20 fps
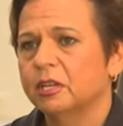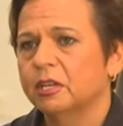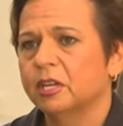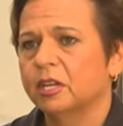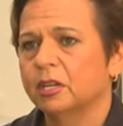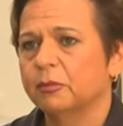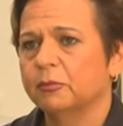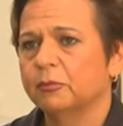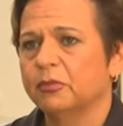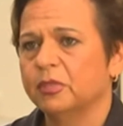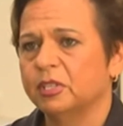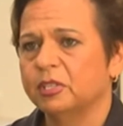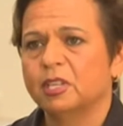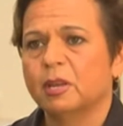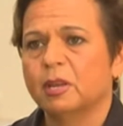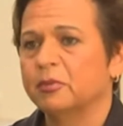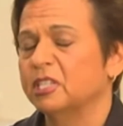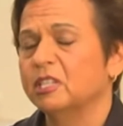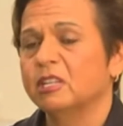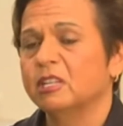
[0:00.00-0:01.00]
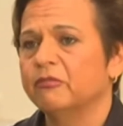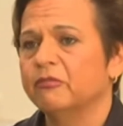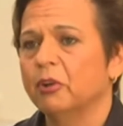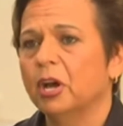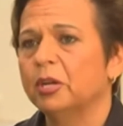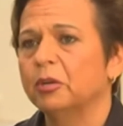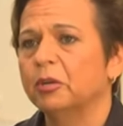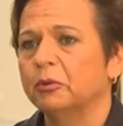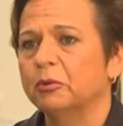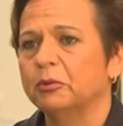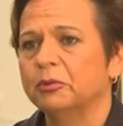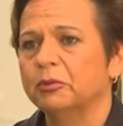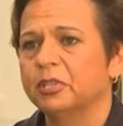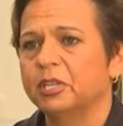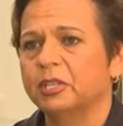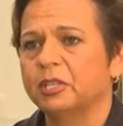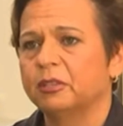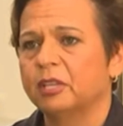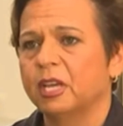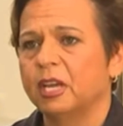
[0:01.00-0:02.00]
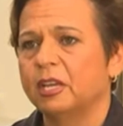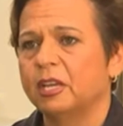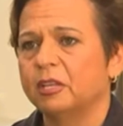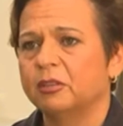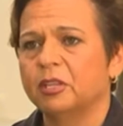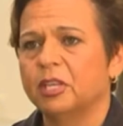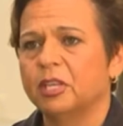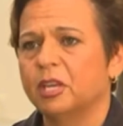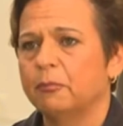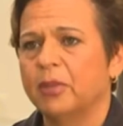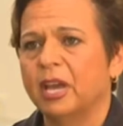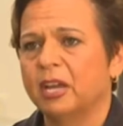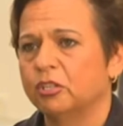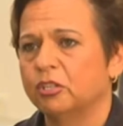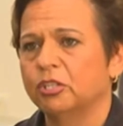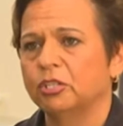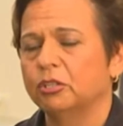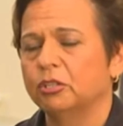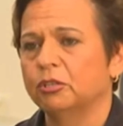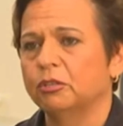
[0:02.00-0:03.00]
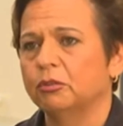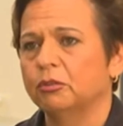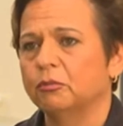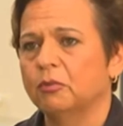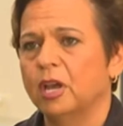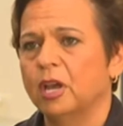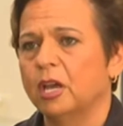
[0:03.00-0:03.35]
this is absolutely vital that they get back to